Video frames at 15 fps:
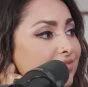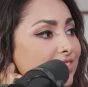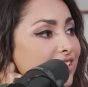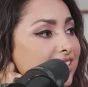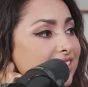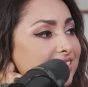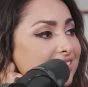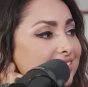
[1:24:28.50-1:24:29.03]

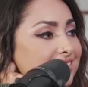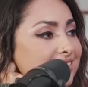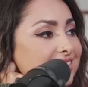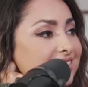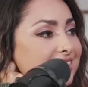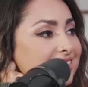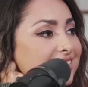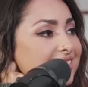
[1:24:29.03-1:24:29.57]
Right.
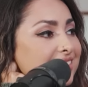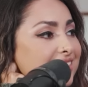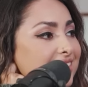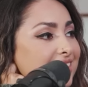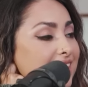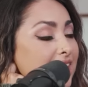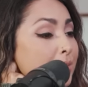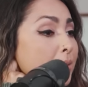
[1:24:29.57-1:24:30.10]

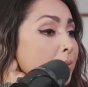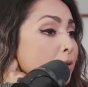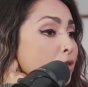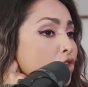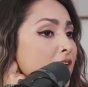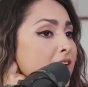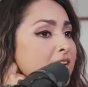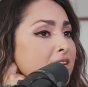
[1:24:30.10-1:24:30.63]
And people
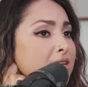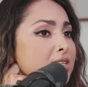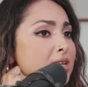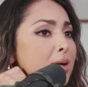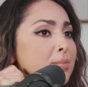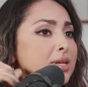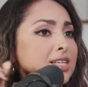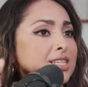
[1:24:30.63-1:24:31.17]
try,
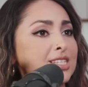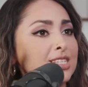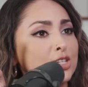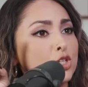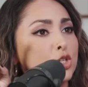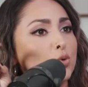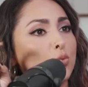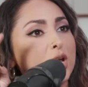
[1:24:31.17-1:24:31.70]
I'm in a
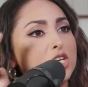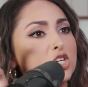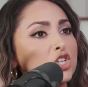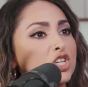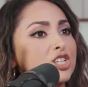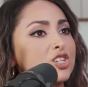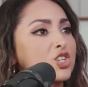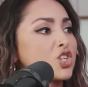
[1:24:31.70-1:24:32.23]

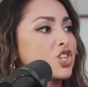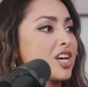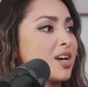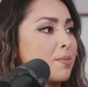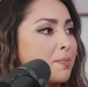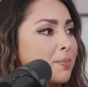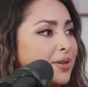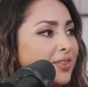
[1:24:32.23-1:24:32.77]

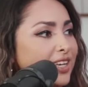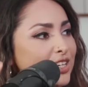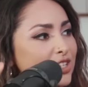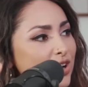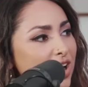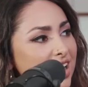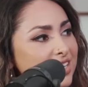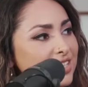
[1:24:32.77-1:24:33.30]
situationship, and they
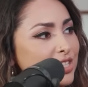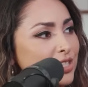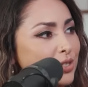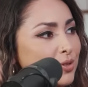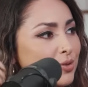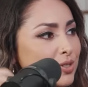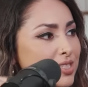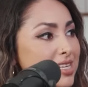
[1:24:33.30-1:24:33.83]
try
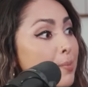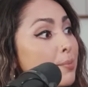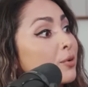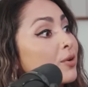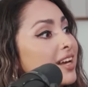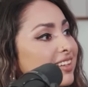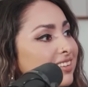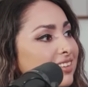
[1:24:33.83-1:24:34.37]
to
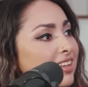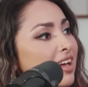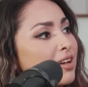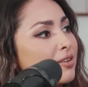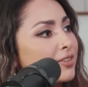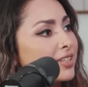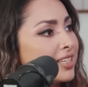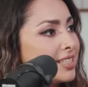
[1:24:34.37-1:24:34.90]
separate
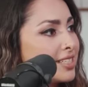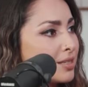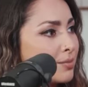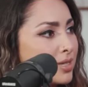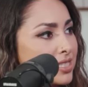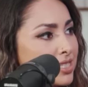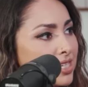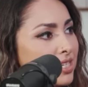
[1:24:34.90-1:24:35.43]
love and
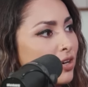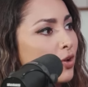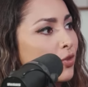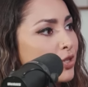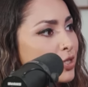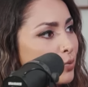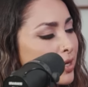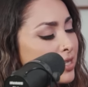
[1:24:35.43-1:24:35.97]
intimacy and all
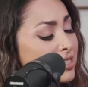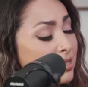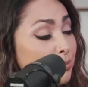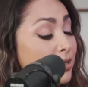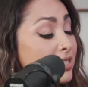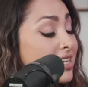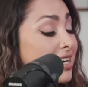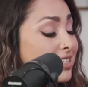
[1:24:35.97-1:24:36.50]
these ways to
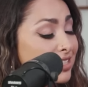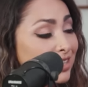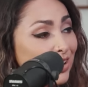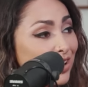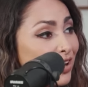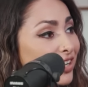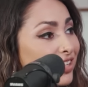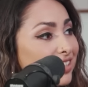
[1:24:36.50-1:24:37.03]
protect the
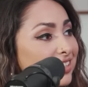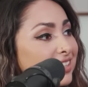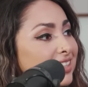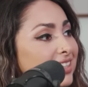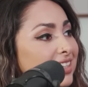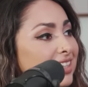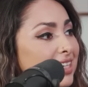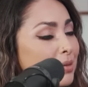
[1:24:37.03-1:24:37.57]
heart.
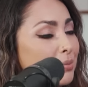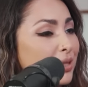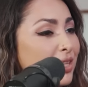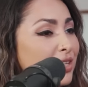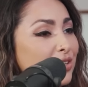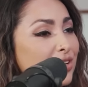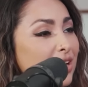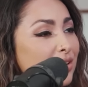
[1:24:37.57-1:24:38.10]
But
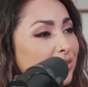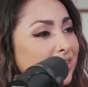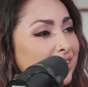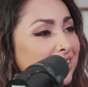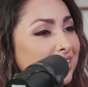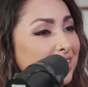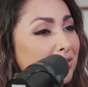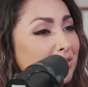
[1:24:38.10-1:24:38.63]
then you're not
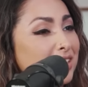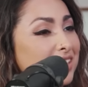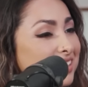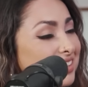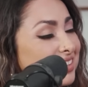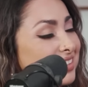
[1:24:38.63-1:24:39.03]
really living.